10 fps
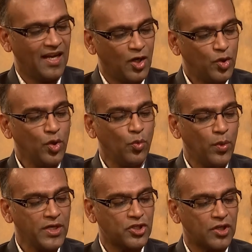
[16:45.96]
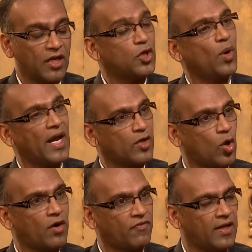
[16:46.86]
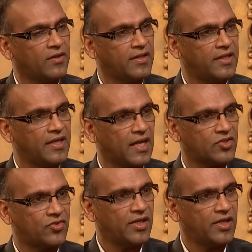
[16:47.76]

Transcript: Do you wish you had a godfather in the industry?